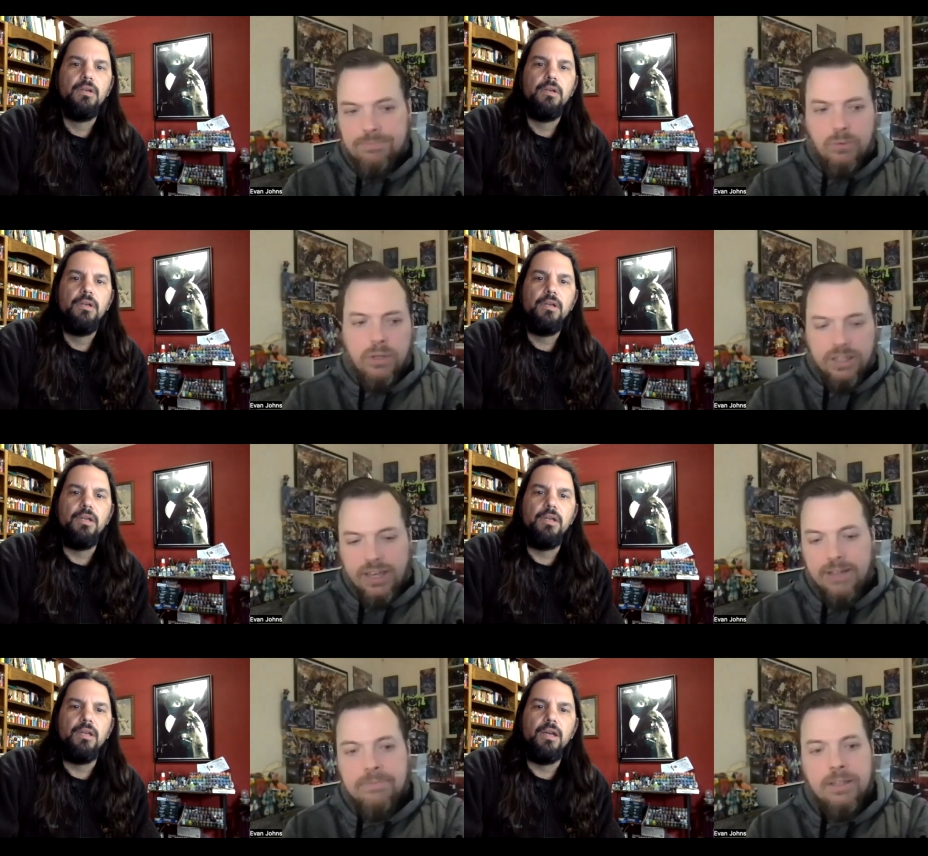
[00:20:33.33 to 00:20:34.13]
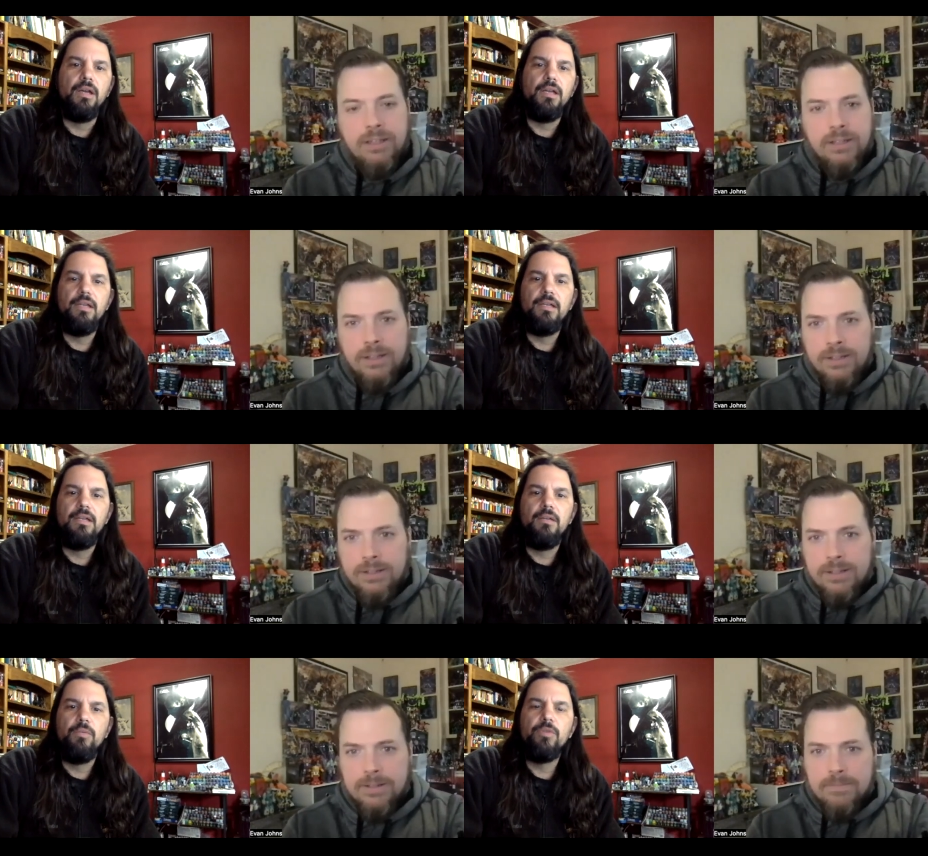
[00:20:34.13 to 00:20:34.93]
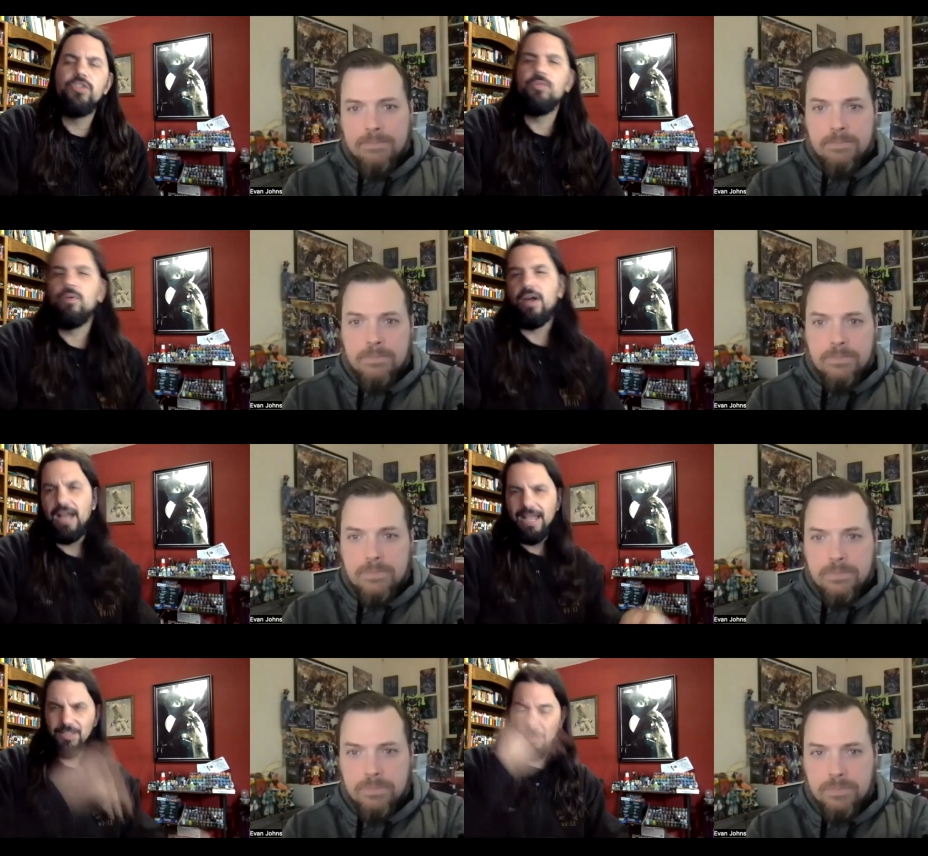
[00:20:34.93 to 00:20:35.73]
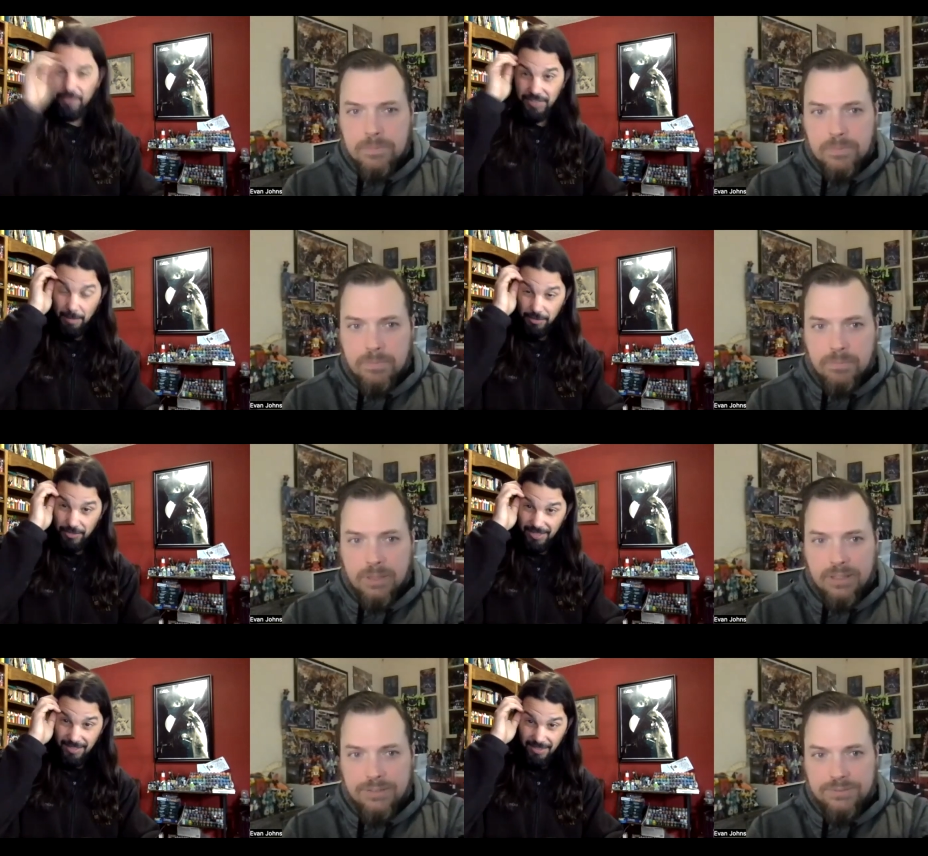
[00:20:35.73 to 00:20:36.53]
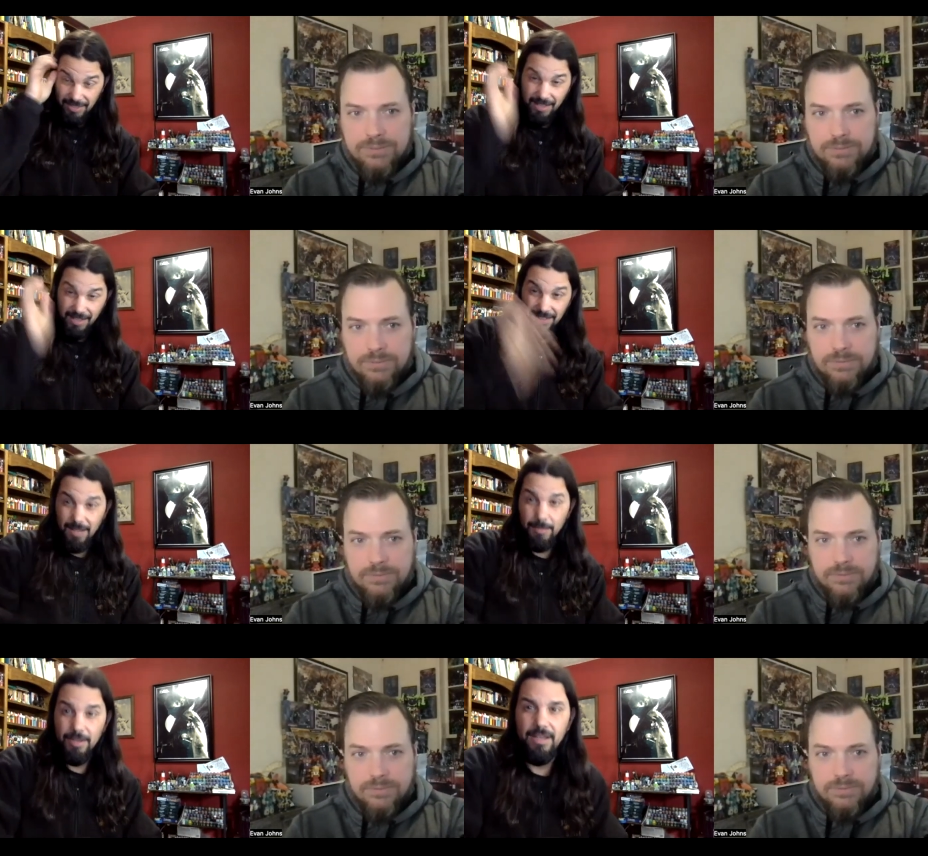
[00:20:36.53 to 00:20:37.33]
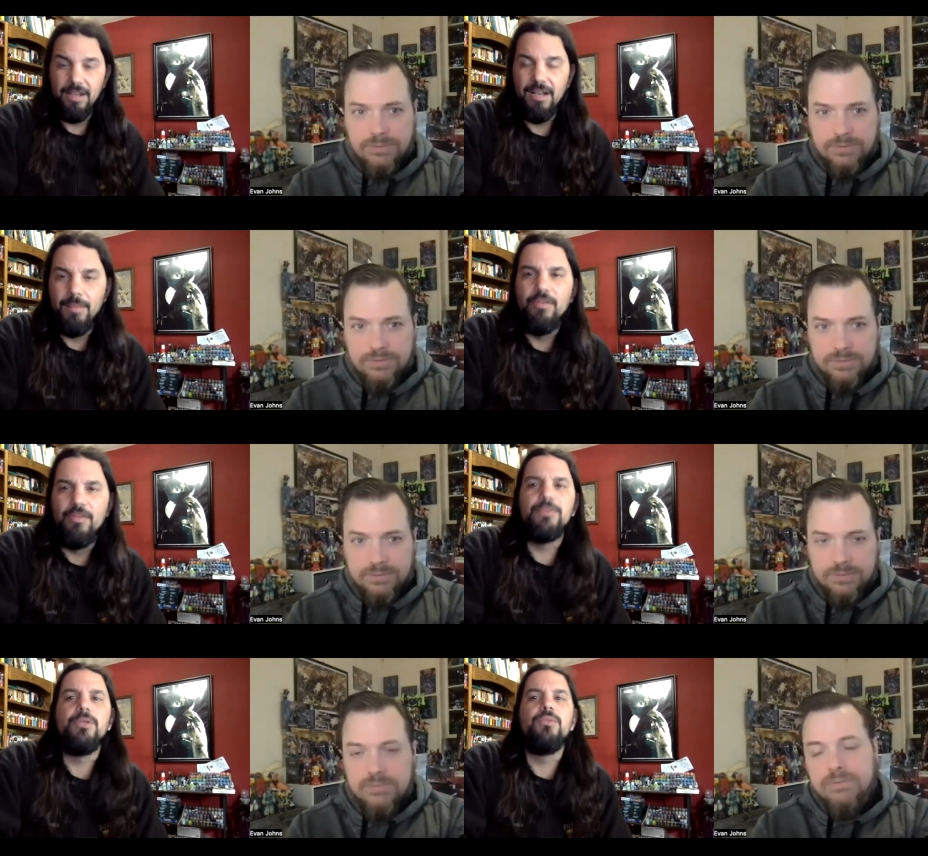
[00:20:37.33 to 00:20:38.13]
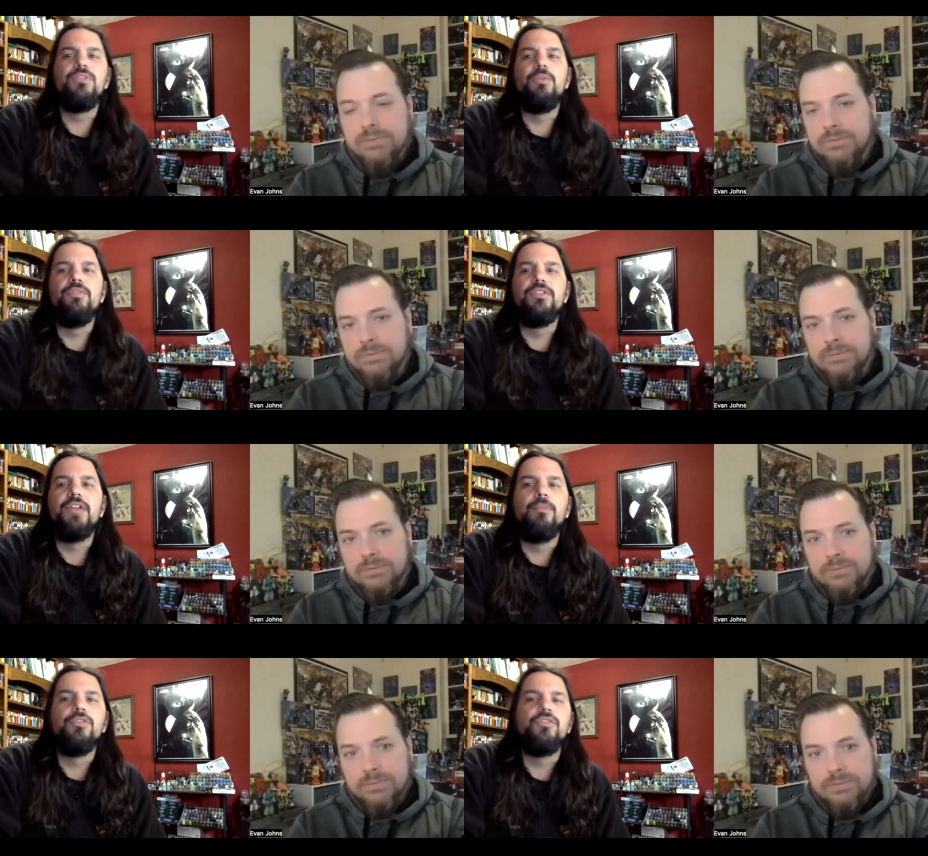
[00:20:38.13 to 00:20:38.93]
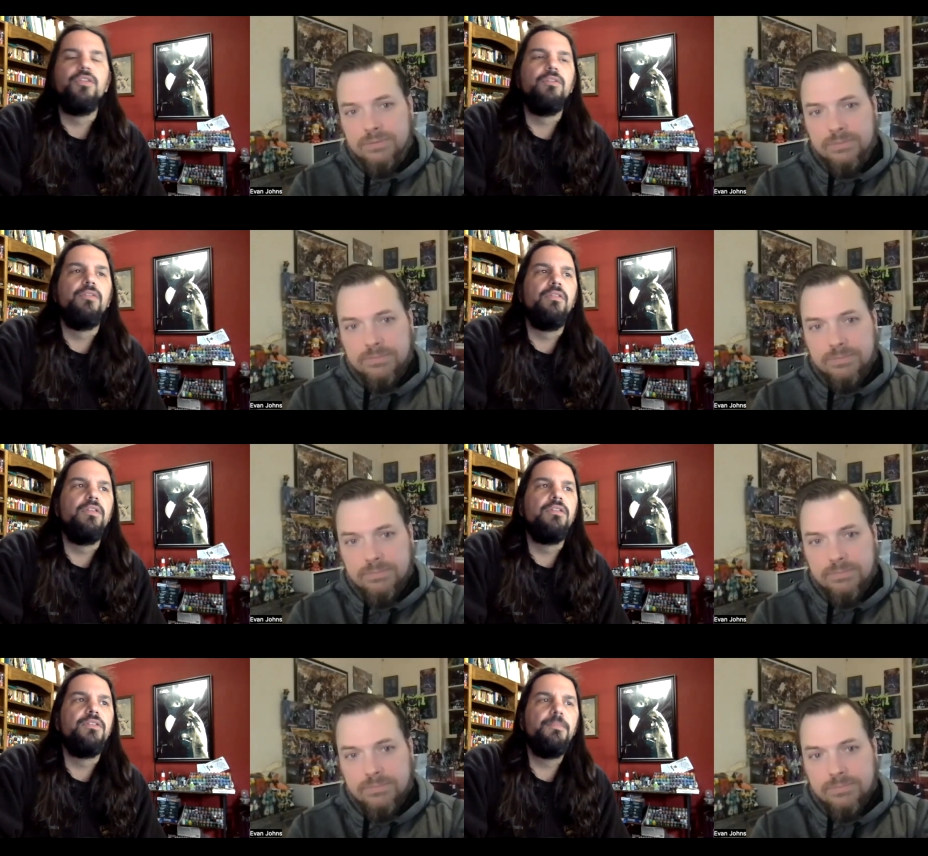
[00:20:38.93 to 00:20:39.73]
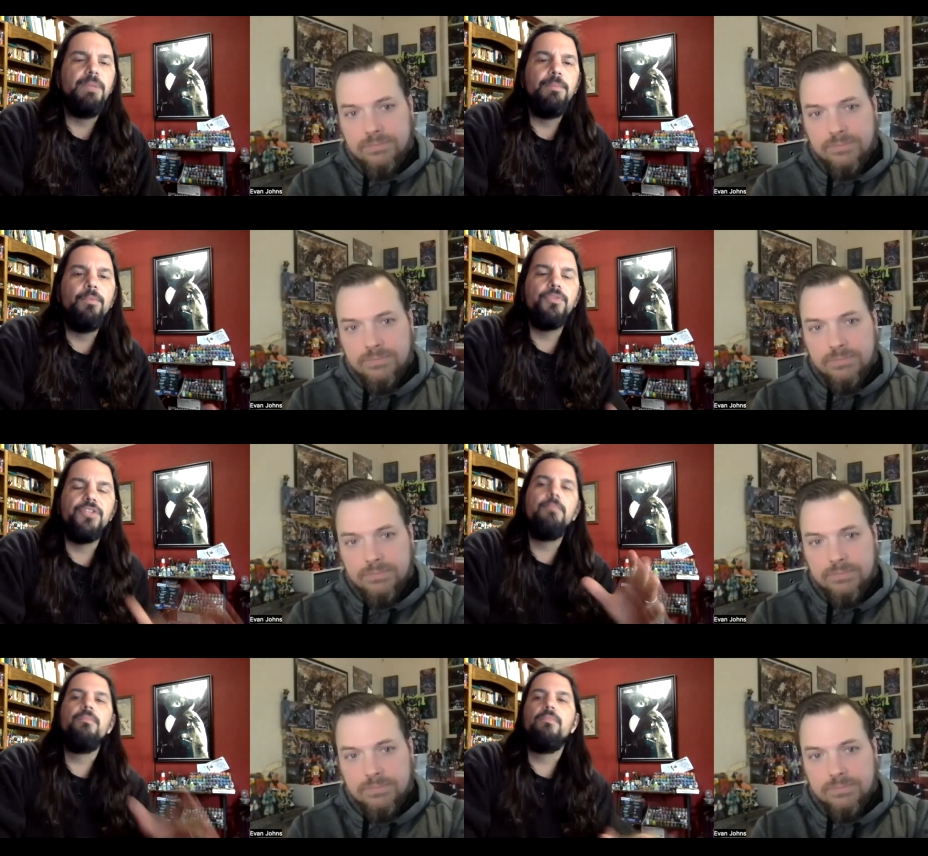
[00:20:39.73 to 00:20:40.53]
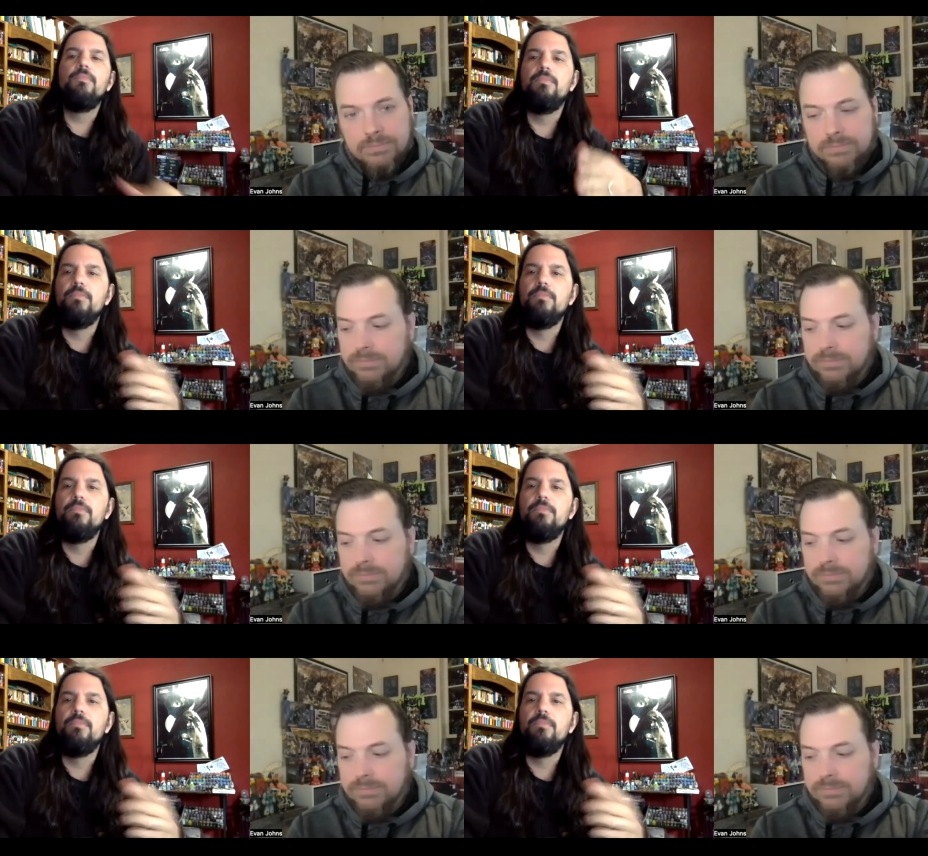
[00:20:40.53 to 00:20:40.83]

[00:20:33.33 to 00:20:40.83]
Speaker 1: Well, and yeah. which well, I guess we've established this is like the second time in a couple of episodes that we've established that that some people some